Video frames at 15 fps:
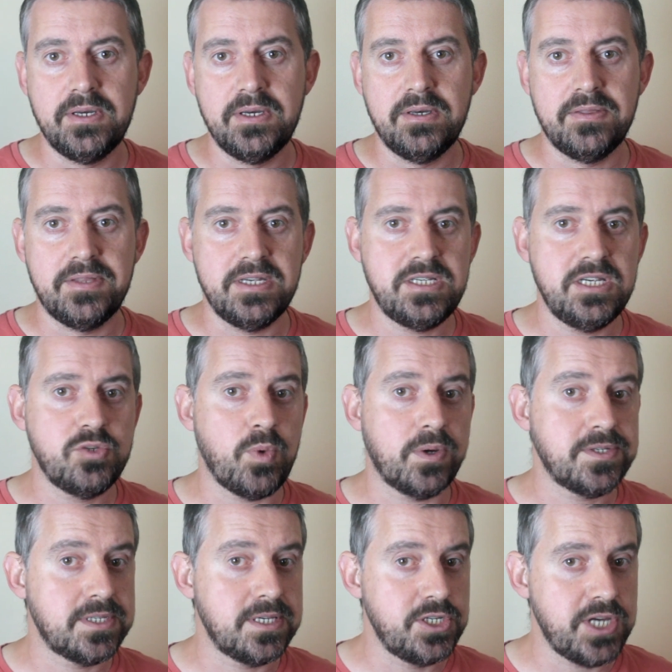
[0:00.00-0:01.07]
This is
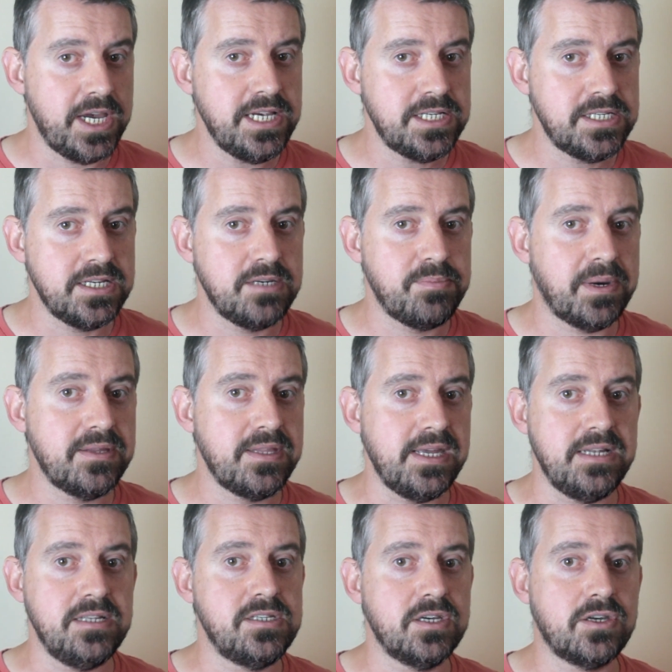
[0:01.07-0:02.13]
what's suggested by the
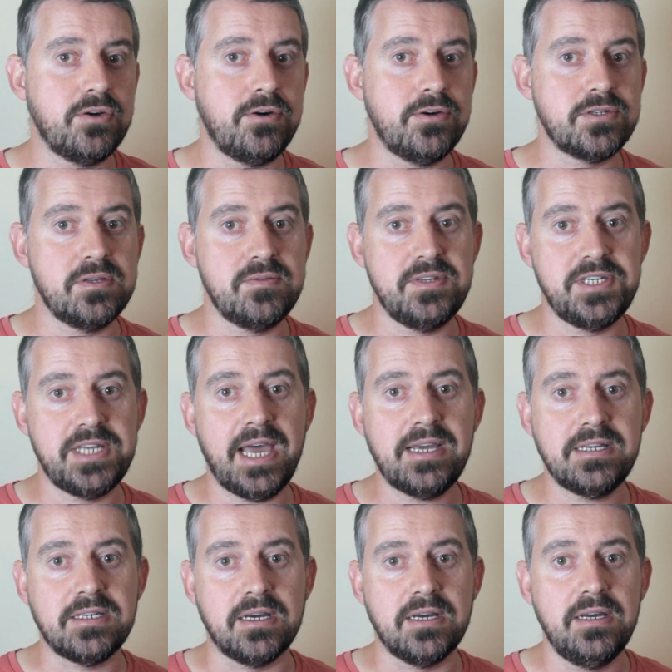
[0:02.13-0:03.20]
intercourse of the
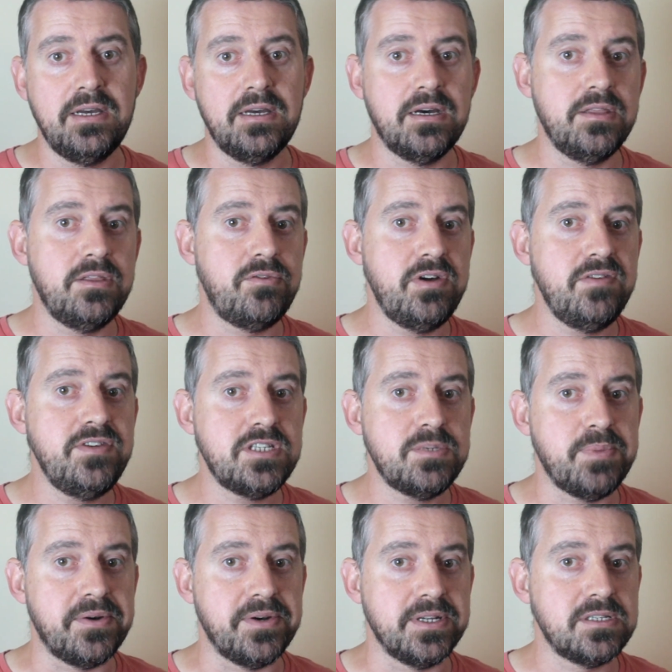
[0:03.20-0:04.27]
Dagda and the river
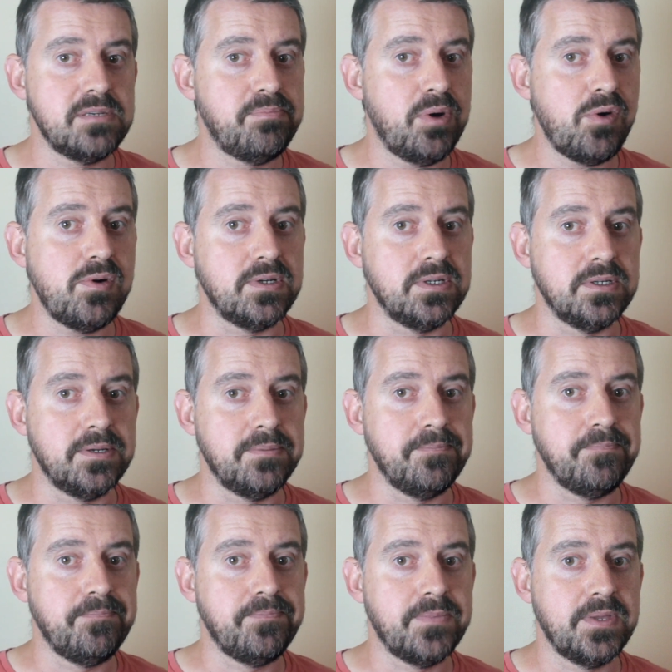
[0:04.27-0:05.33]
spirit, Boeing.
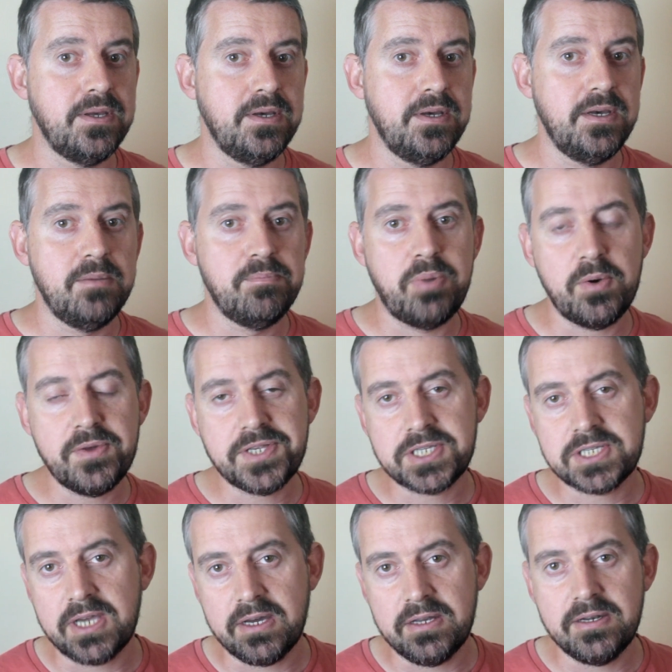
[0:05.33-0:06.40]
Both
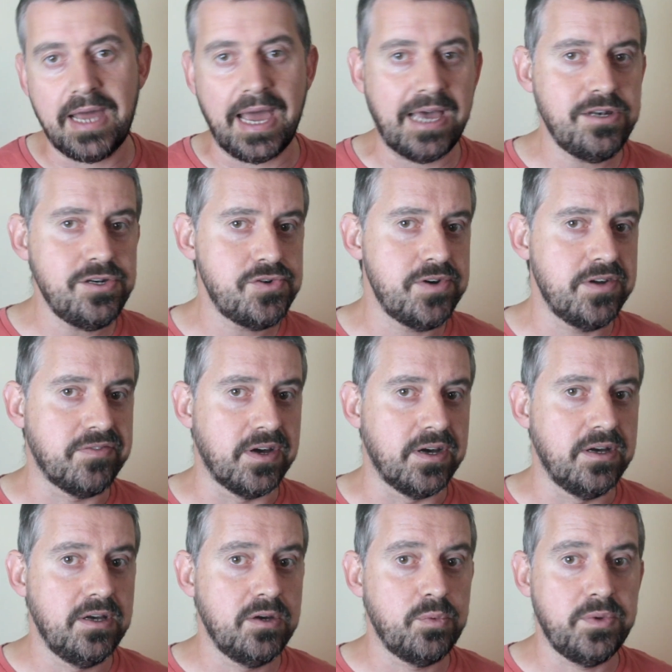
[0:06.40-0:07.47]
sun and river
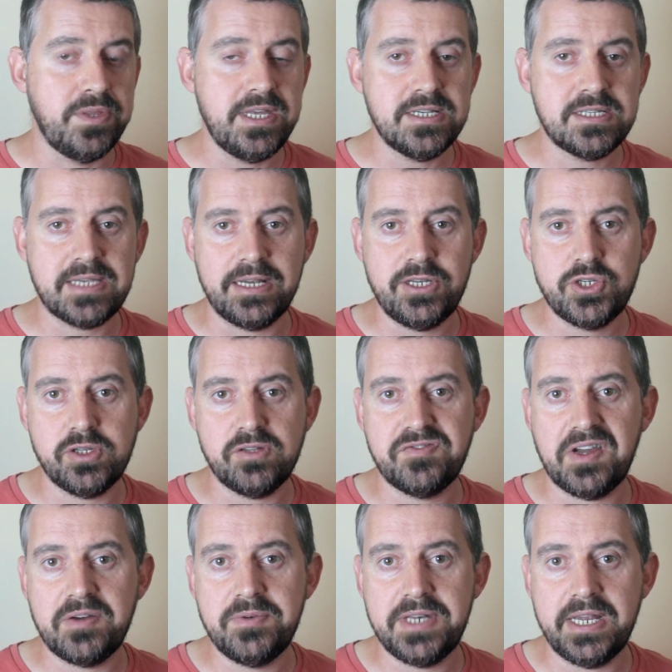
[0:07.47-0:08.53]
were the essential
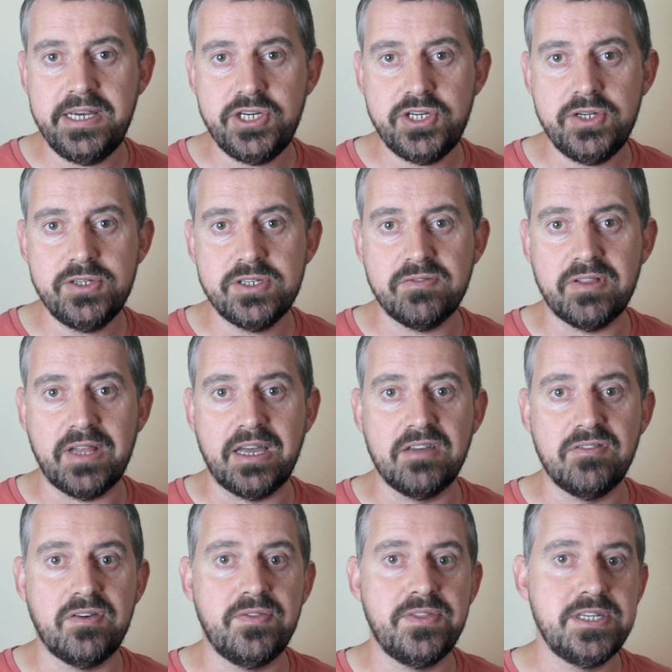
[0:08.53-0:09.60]
foundations of
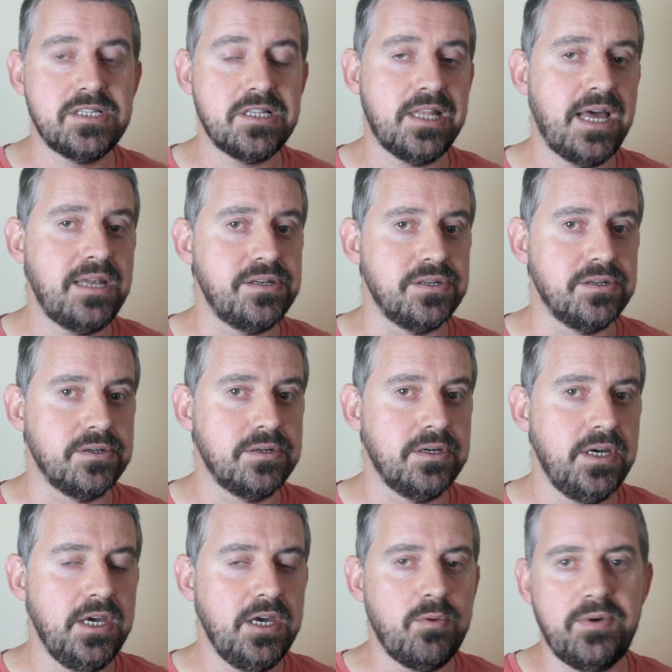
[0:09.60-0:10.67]
life on this land.
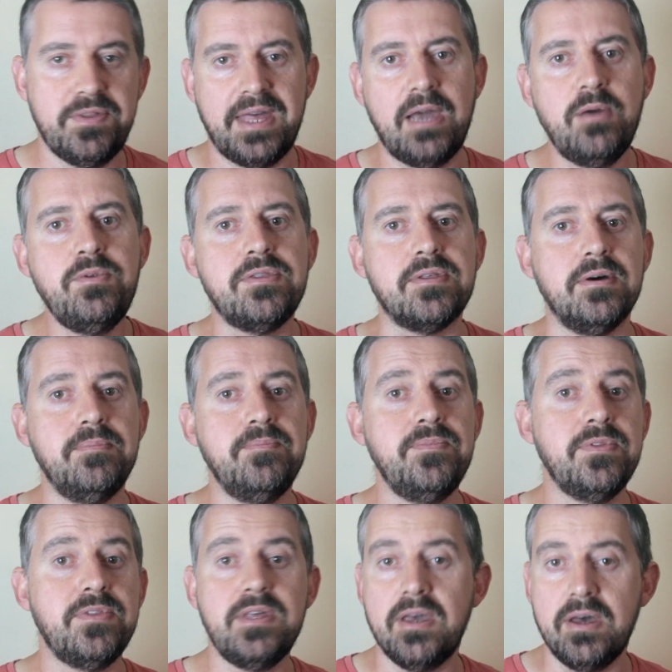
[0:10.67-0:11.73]
Without them,
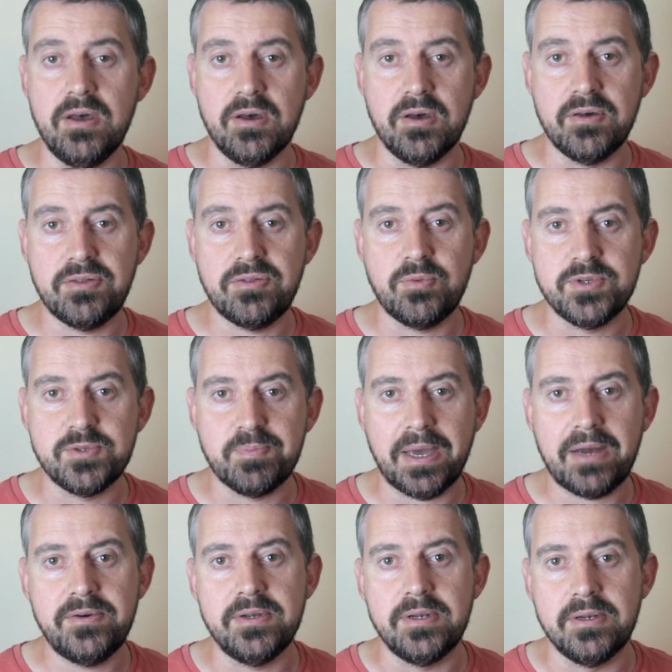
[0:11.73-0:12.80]
the earth was
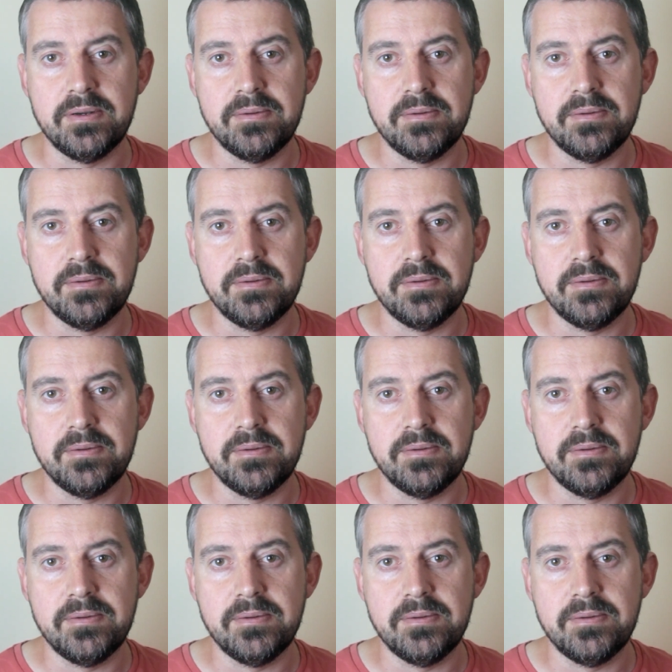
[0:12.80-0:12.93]
barren.